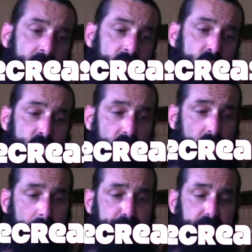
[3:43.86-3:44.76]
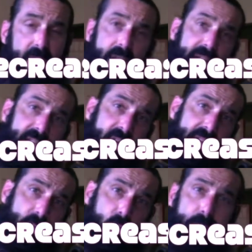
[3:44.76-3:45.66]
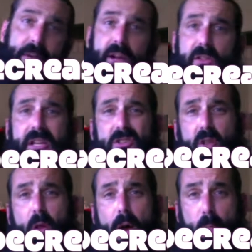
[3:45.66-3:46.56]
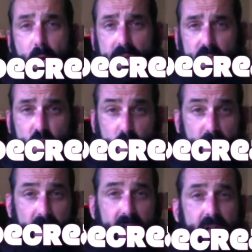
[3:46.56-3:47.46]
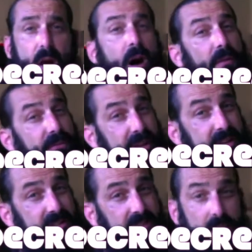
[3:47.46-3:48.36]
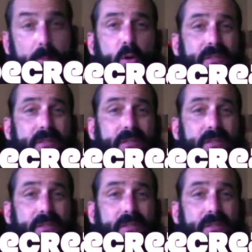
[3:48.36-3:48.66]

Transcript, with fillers: So it, it, would appear that there's a lot more consumer confidence, a lot more